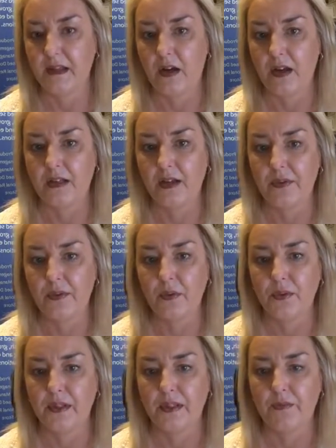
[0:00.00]
I
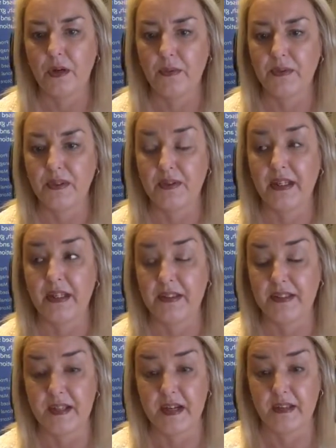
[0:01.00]
thought that if I was on the other
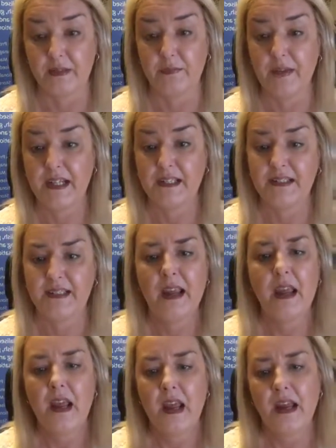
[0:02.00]
side of the fence
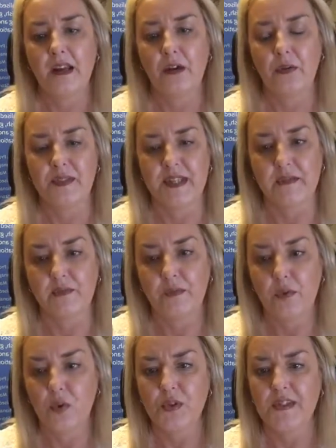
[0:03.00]
and I was
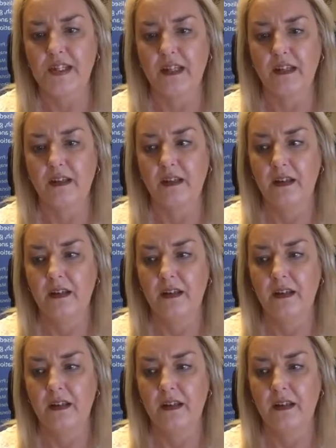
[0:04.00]
enforcing